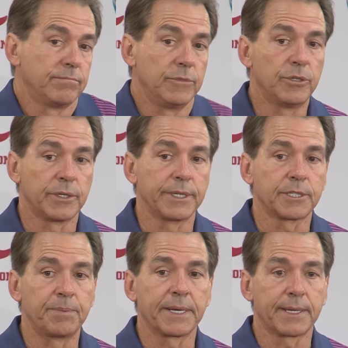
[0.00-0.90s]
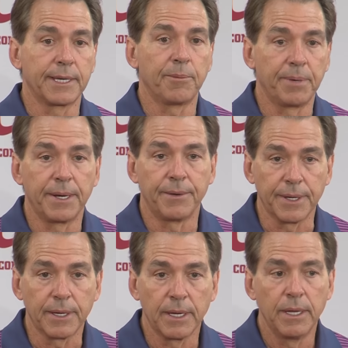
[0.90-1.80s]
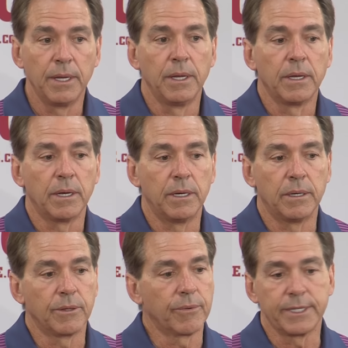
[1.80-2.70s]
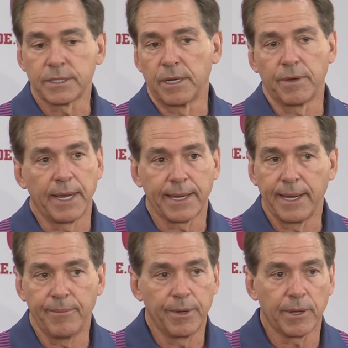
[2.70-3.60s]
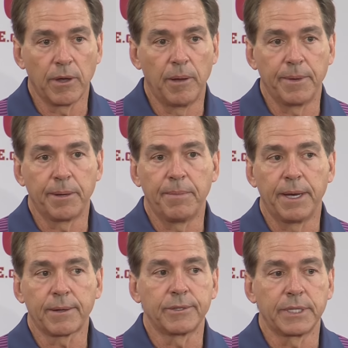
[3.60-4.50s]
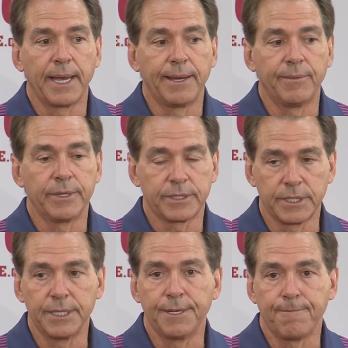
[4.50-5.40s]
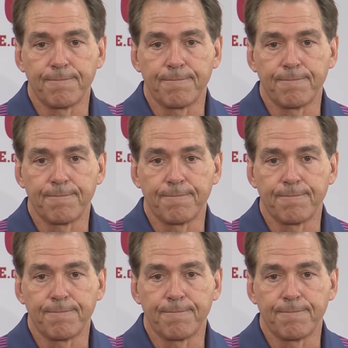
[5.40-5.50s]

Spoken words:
you can expect to get a penalty. The rest of it, I can't really comment about because I hadn't really seen it.